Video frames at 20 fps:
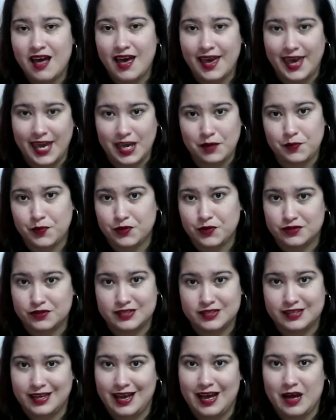
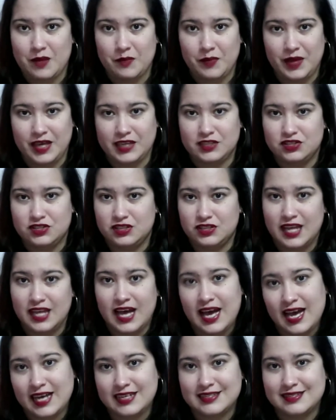April's camp and
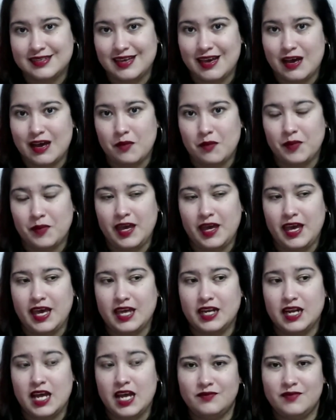July's camp
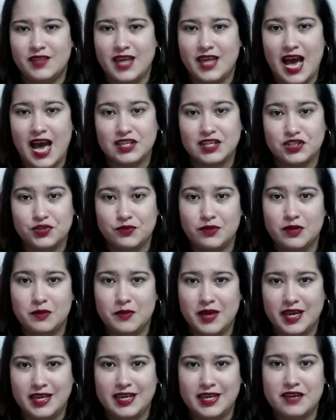in the actual
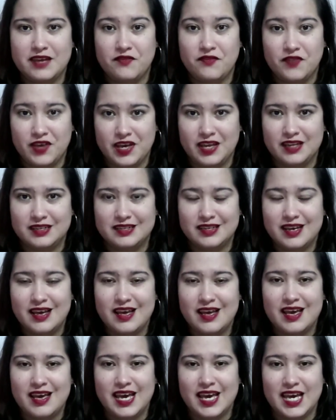main event
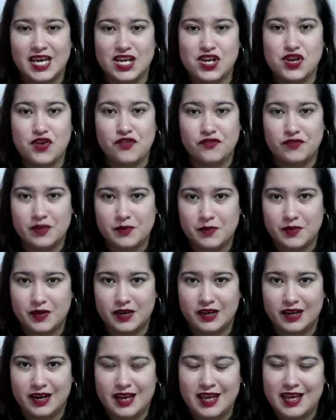in
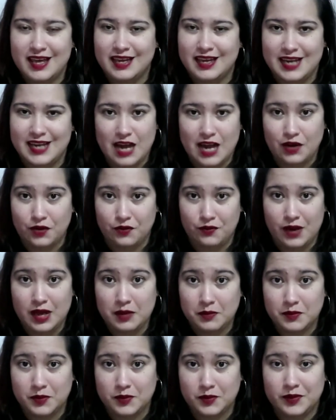November,
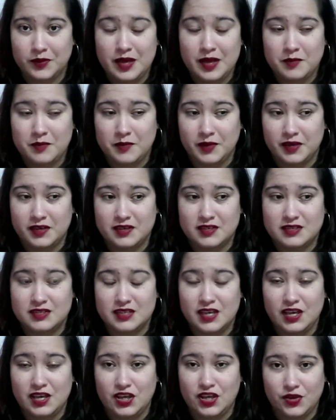NaNoWriMo, because
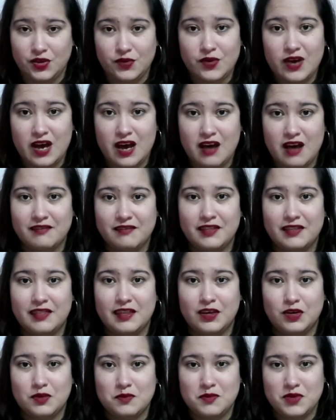you have
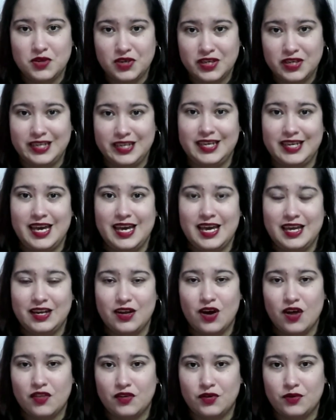the community and
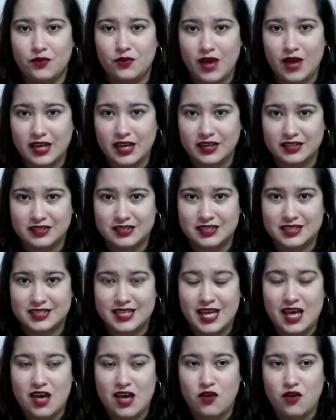other writers
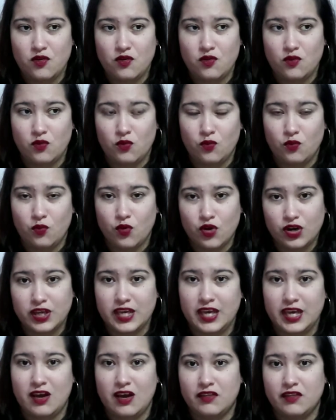
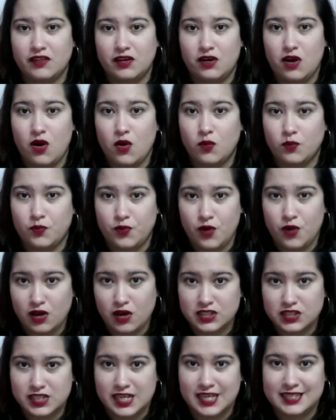working on their own
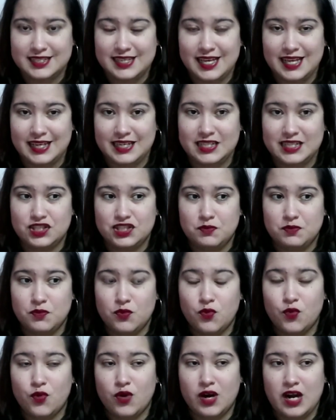projects and it's
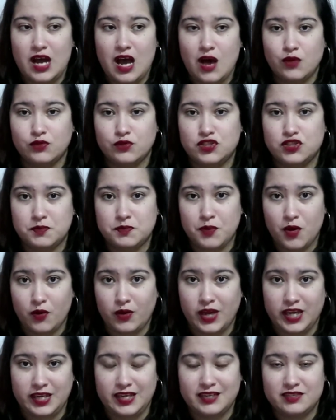more
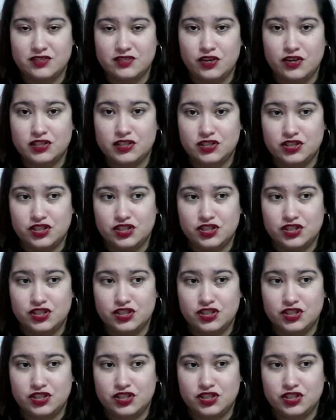outspoken. It's not